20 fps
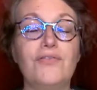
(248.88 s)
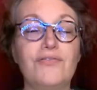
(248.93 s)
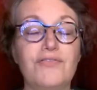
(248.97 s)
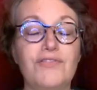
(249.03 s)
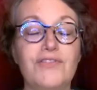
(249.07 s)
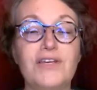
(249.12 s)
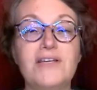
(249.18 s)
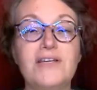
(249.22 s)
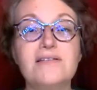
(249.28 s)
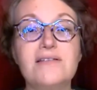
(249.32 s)

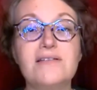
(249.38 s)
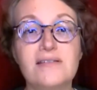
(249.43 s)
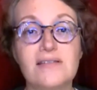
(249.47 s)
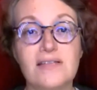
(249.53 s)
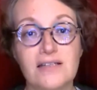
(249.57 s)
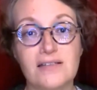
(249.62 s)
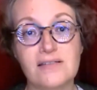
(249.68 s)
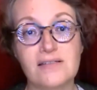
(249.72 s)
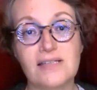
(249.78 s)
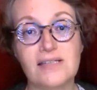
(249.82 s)
These
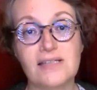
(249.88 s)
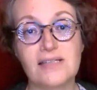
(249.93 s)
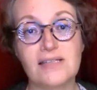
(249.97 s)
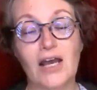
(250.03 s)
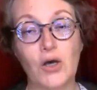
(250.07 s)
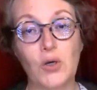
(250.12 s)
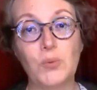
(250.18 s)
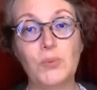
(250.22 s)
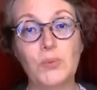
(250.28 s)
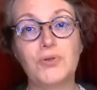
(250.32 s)
things can
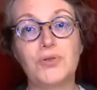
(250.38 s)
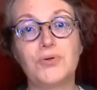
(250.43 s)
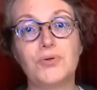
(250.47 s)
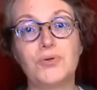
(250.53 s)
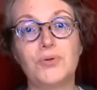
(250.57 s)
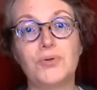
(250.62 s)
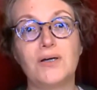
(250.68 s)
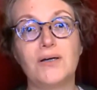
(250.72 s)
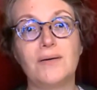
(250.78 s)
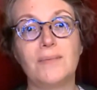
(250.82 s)
help
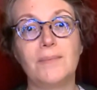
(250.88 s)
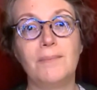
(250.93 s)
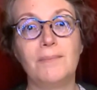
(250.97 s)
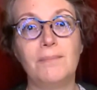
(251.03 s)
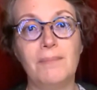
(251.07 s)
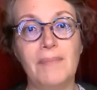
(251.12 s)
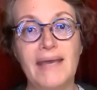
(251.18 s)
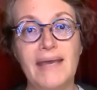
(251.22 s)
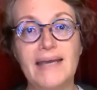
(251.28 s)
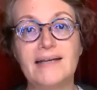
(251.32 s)
you
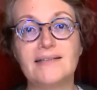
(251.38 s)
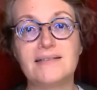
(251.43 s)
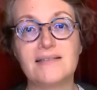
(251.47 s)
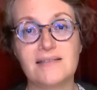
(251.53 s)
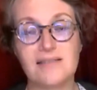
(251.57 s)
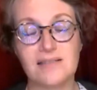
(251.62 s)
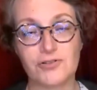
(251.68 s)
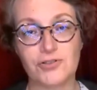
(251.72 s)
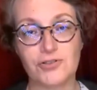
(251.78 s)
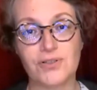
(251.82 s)
make
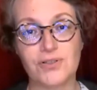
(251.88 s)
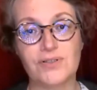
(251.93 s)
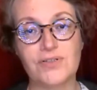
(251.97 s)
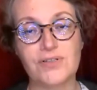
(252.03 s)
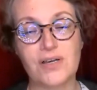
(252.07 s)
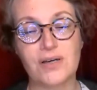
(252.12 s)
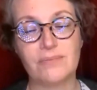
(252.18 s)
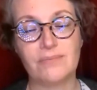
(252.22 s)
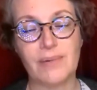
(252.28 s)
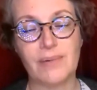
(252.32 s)
decisions
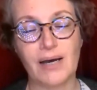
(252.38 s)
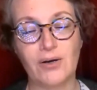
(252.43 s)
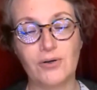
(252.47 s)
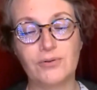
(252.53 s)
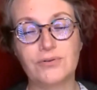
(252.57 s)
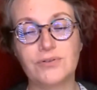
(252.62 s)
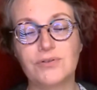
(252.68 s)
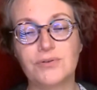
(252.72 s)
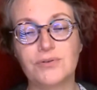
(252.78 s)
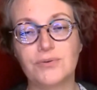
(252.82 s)

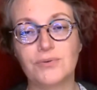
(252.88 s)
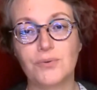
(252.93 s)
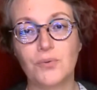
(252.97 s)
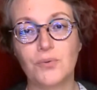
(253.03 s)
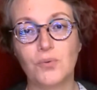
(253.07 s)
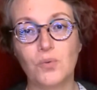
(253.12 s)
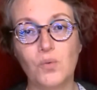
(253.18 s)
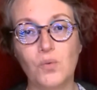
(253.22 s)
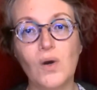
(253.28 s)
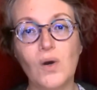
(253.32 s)
about
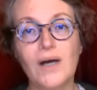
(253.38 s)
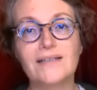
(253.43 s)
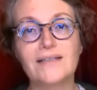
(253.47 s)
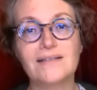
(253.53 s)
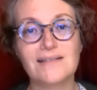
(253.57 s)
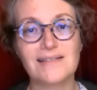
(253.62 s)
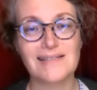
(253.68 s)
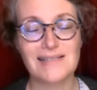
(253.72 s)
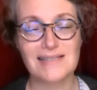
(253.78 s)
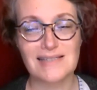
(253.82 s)
what
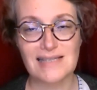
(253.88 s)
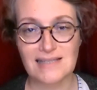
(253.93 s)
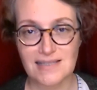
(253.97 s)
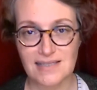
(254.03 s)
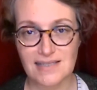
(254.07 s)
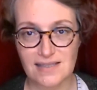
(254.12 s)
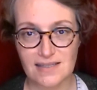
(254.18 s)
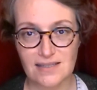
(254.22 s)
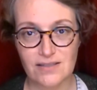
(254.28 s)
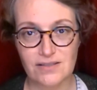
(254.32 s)

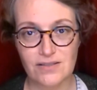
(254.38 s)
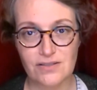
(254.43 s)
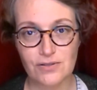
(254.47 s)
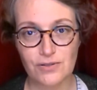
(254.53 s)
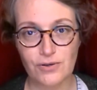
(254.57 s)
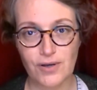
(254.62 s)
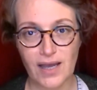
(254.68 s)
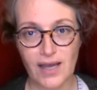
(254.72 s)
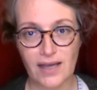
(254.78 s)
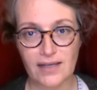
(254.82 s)
senses
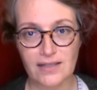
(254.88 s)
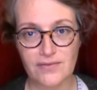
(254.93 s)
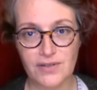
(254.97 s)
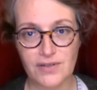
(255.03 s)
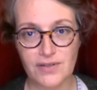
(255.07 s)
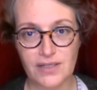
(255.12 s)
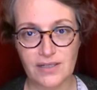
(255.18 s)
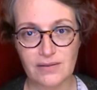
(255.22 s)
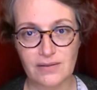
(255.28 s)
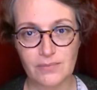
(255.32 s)
you're
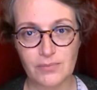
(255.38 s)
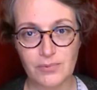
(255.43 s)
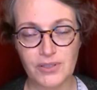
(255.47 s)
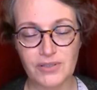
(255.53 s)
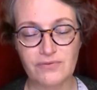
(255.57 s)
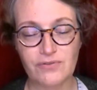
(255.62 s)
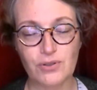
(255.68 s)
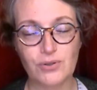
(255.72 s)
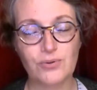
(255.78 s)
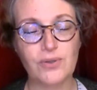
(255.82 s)
activating in point
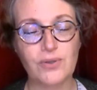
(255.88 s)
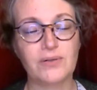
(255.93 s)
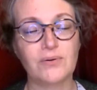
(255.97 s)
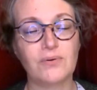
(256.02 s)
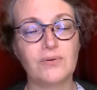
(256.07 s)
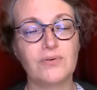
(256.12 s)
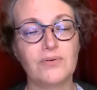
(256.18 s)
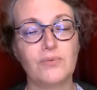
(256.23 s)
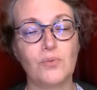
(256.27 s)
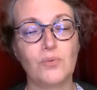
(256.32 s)
of view
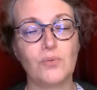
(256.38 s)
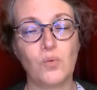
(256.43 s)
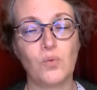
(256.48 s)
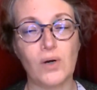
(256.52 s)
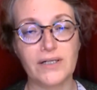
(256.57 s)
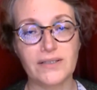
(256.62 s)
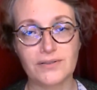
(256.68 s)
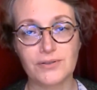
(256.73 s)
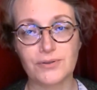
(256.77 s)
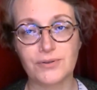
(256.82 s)
and
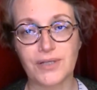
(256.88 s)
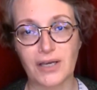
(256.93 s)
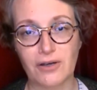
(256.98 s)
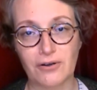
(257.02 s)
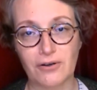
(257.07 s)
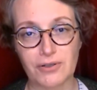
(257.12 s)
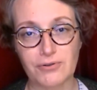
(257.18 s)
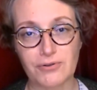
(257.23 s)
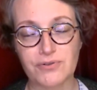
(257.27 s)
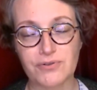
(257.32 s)
what your
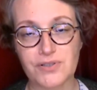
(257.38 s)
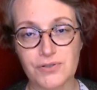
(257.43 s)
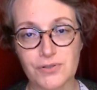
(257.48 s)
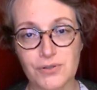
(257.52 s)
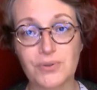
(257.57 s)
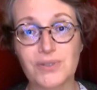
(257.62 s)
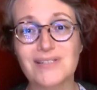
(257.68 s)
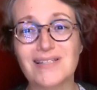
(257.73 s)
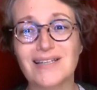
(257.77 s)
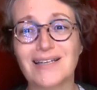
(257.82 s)
character is
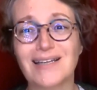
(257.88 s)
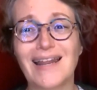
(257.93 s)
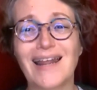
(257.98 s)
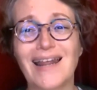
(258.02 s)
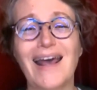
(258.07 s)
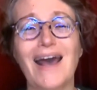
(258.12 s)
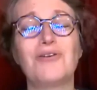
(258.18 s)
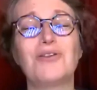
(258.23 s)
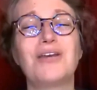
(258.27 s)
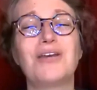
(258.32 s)
noticing and
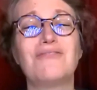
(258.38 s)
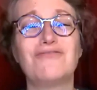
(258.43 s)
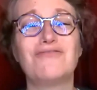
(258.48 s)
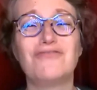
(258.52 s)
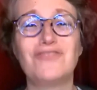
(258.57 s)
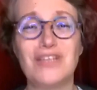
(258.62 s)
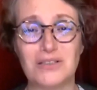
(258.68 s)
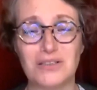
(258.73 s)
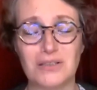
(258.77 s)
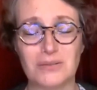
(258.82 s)
how they
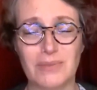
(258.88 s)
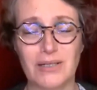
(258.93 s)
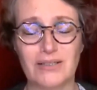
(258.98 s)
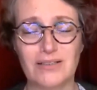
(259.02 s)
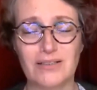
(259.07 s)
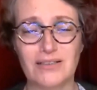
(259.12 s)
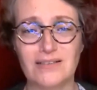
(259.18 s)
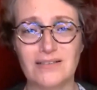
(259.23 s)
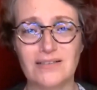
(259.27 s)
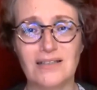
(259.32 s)
feel about
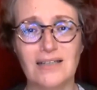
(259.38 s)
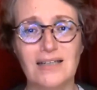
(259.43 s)
it.